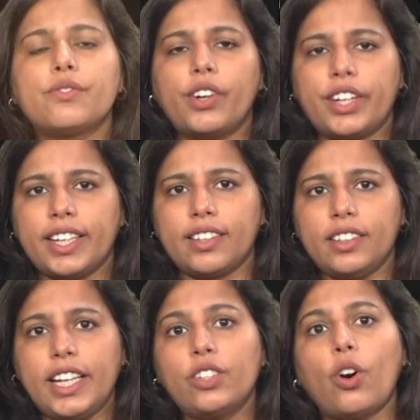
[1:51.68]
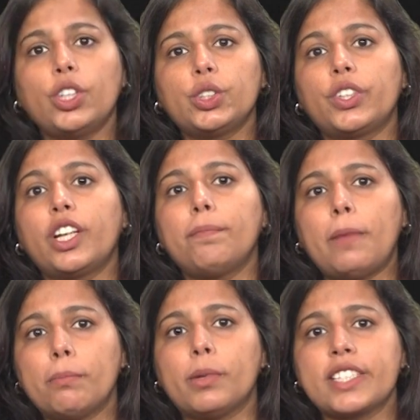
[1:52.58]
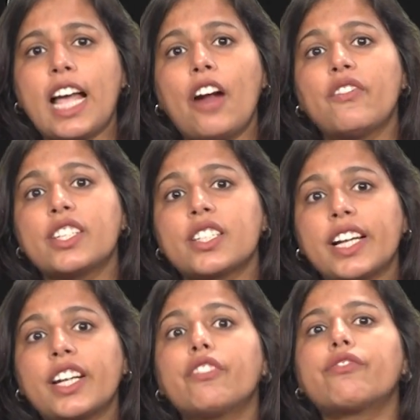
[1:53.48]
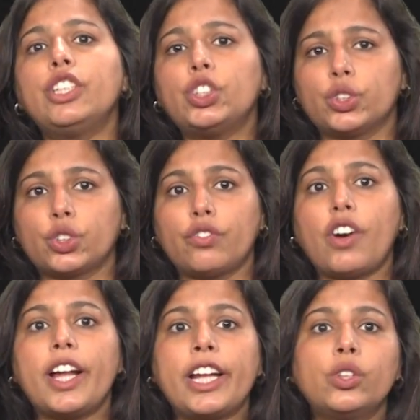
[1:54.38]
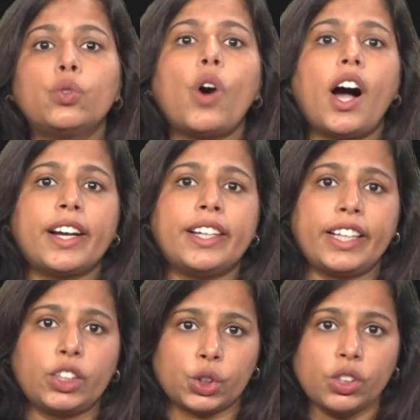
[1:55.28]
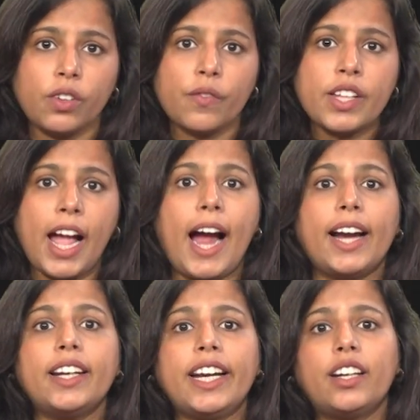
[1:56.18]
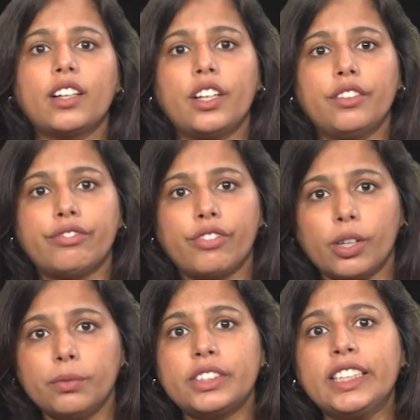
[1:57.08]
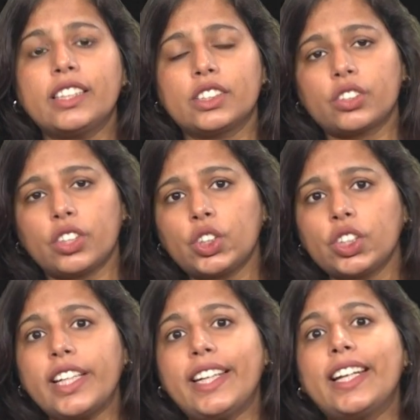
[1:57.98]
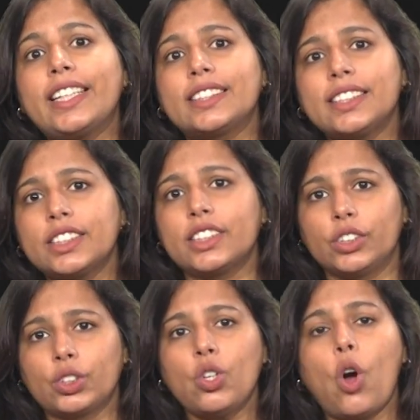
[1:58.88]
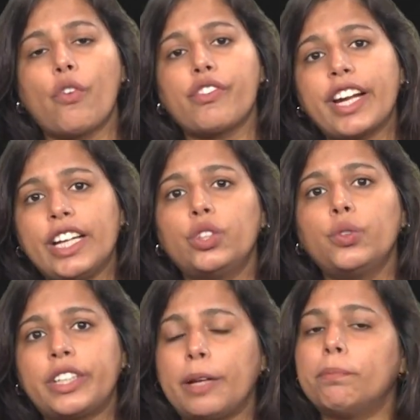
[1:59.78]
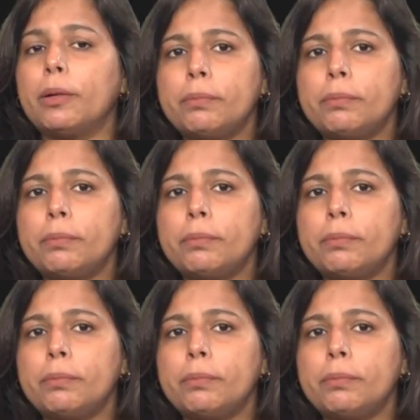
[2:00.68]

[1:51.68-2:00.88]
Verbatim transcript: vertical and horizontal members have distinctive features of Hindu architecture, and it confirms the construction and existence of a Hindu temple